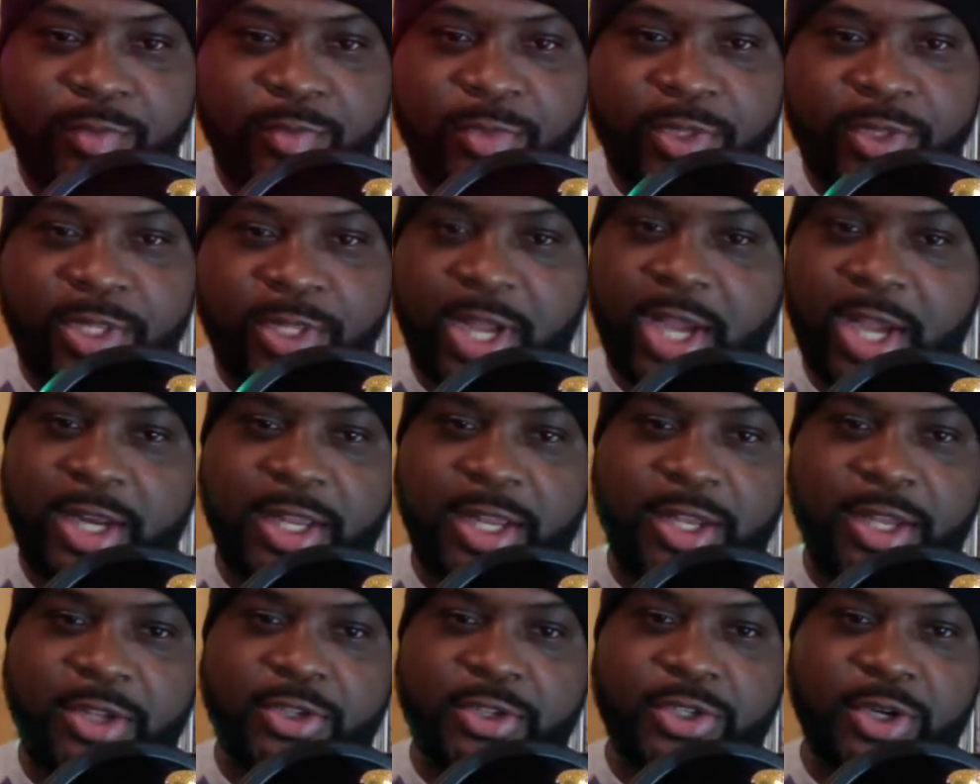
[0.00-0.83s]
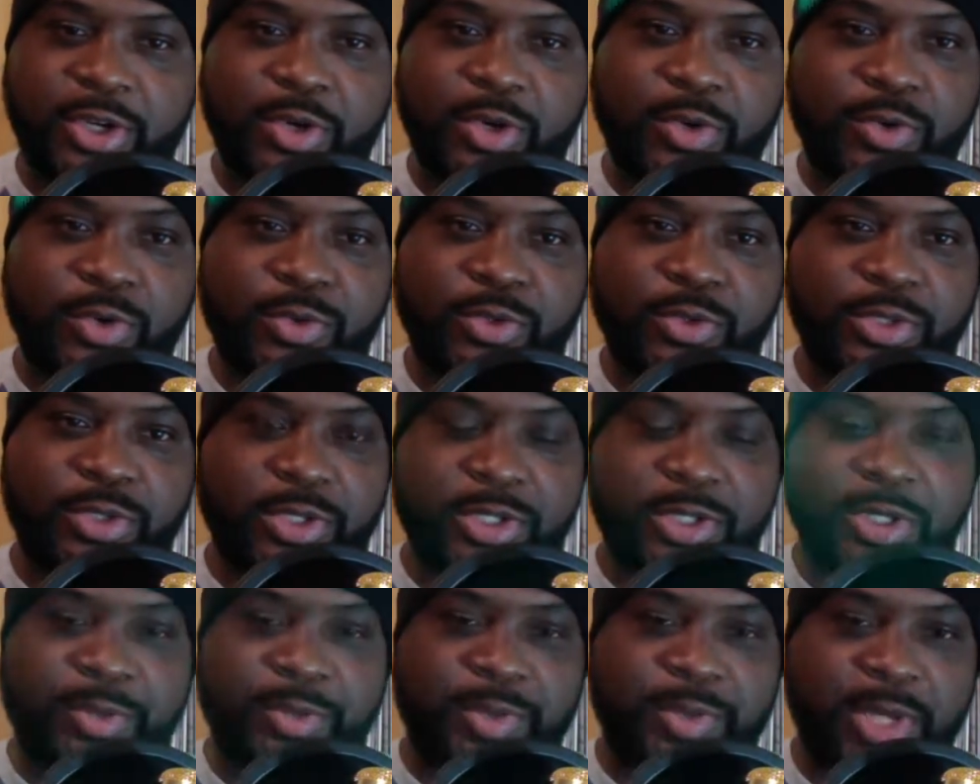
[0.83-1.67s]
Donnell Jones or
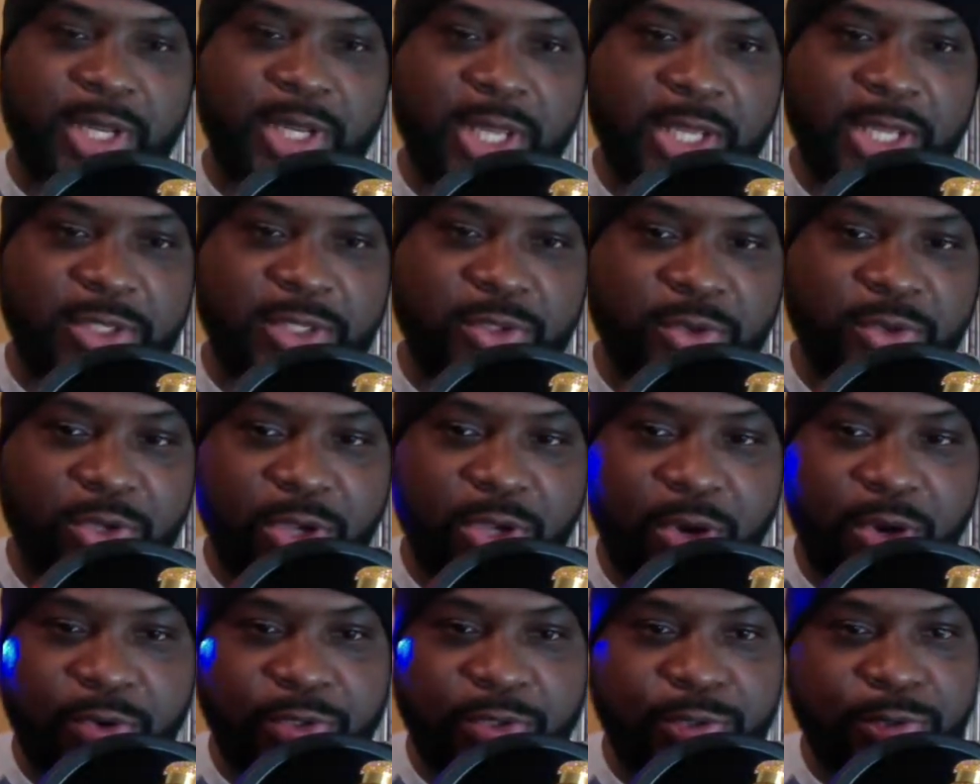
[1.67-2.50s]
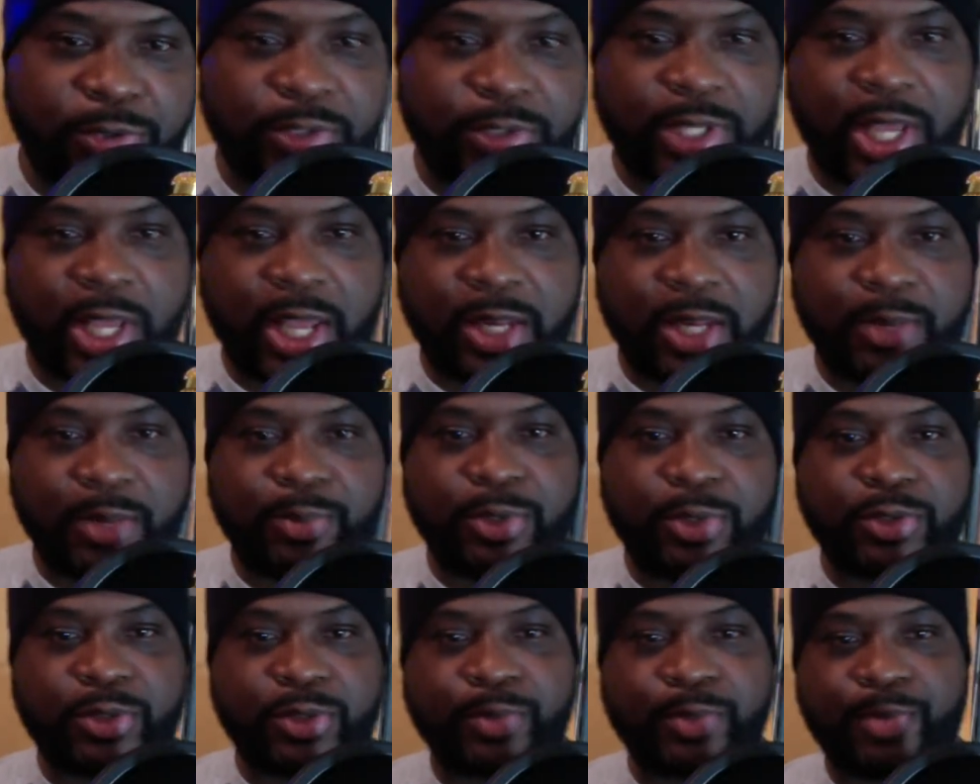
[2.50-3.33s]
something like that. So he always used to have the
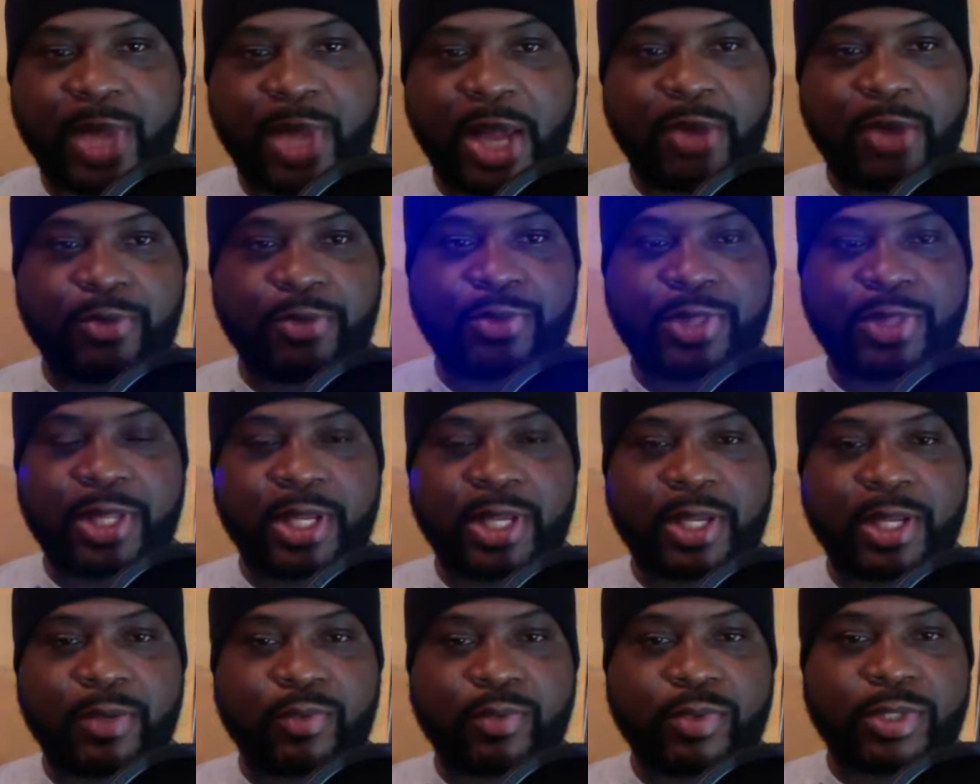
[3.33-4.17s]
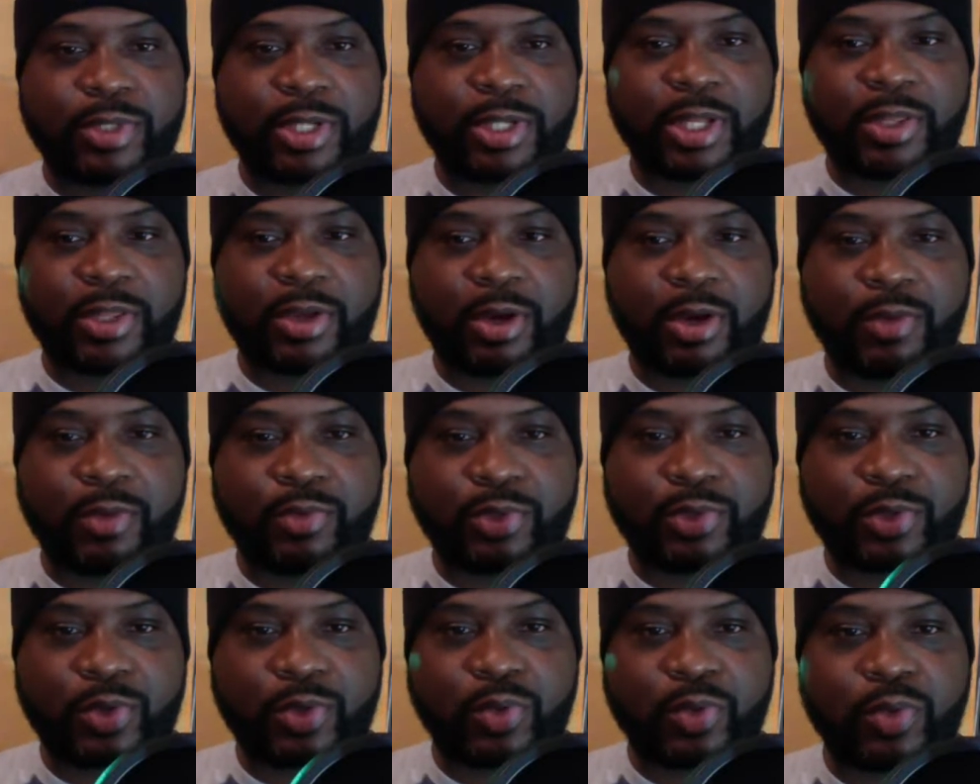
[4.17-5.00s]
music battle thing, which I thought
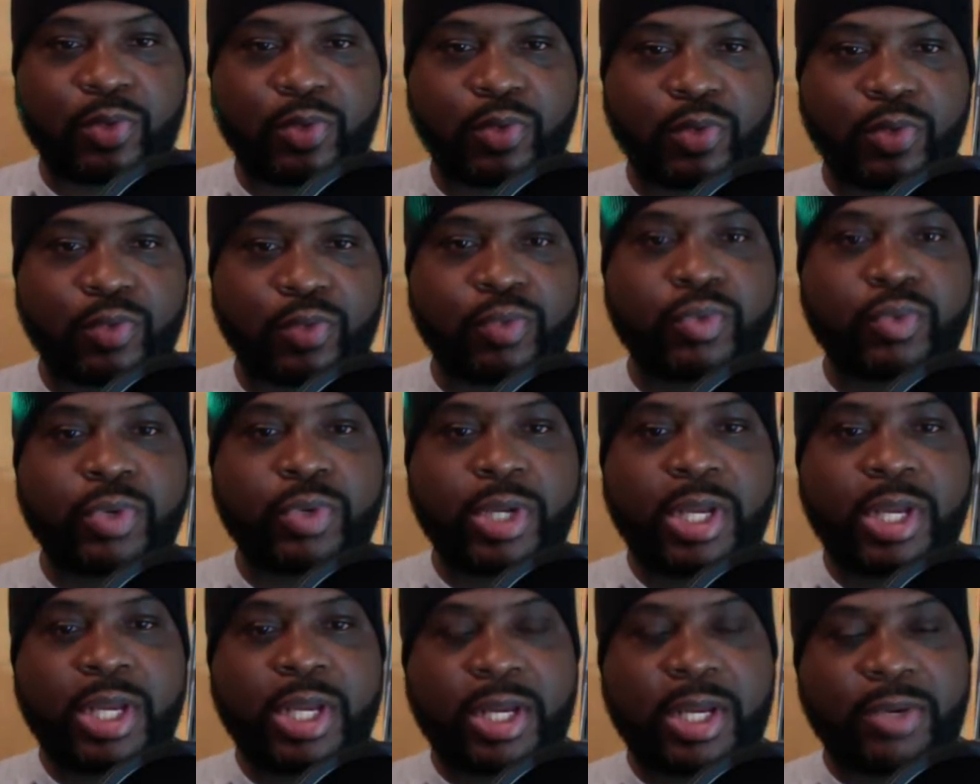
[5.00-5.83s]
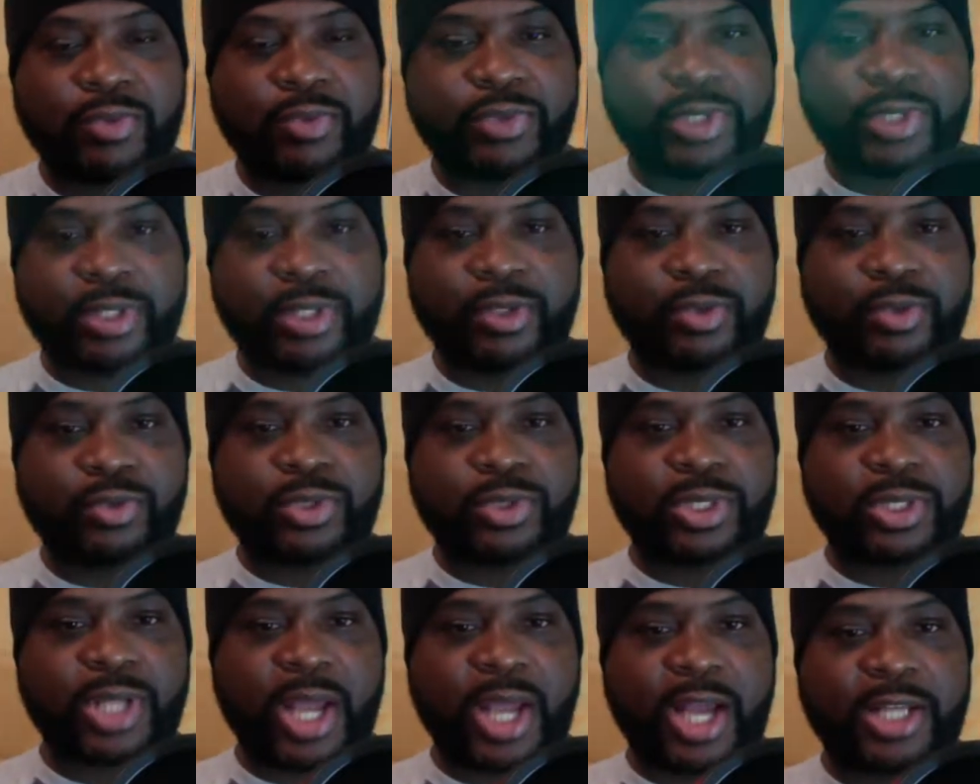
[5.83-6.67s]
was cool. He was into
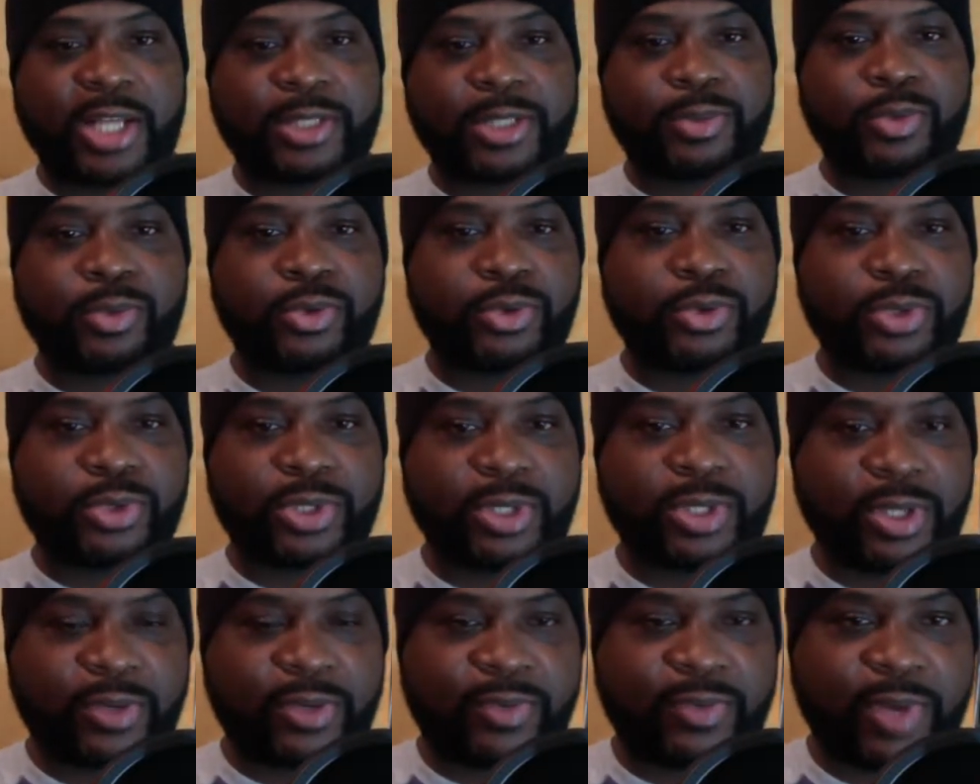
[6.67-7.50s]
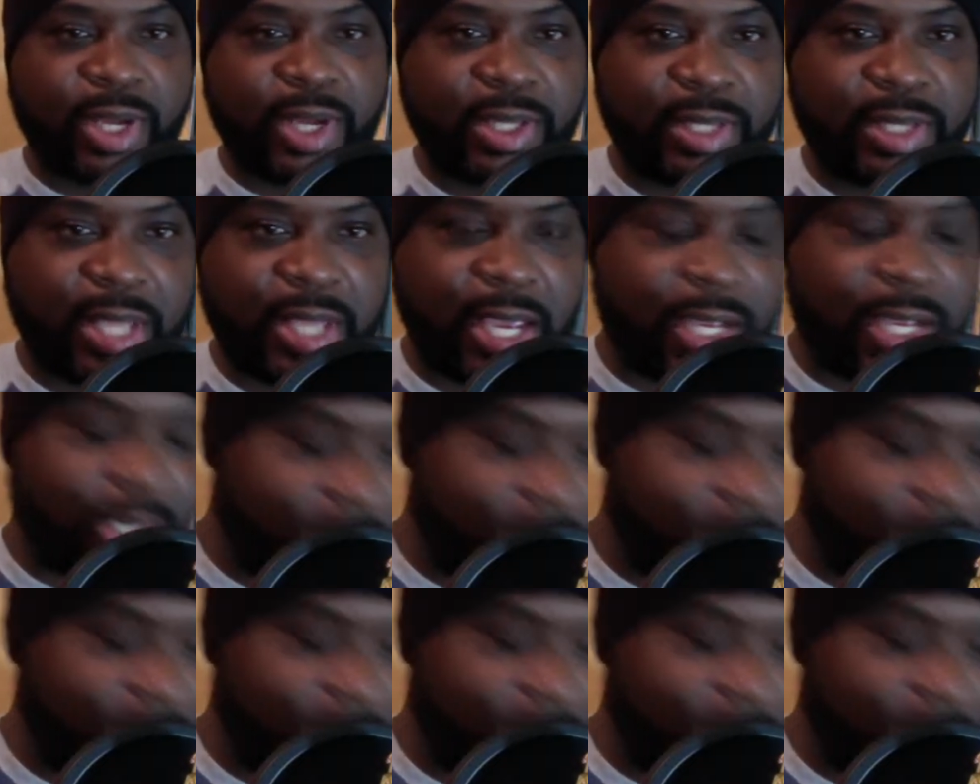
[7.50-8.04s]
his gospel and stuff like that,